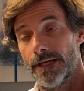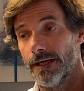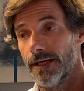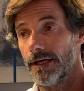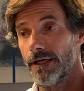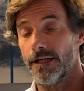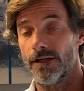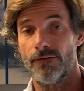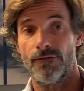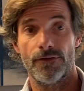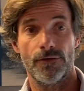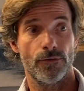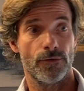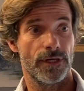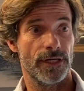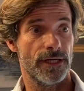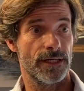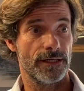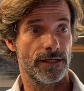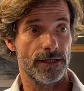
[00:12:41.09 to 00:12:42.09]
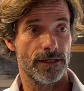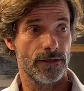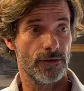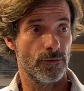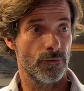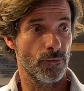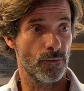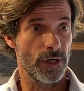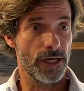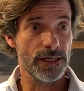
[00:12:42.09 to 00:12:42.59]
If you get
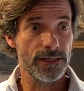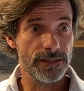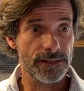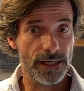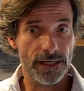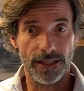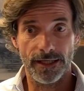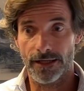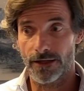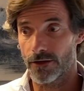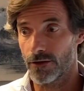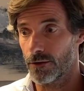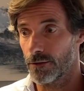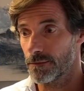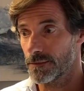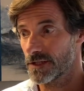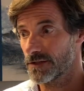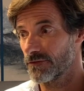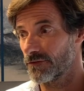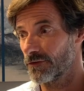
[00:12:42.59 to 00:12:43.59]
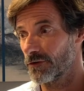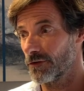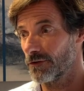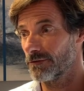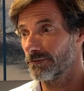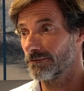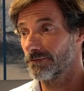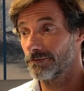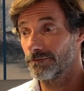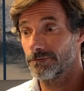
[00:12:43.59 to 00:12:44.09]
rental incomes
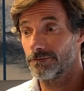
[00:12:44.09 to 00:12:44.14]
from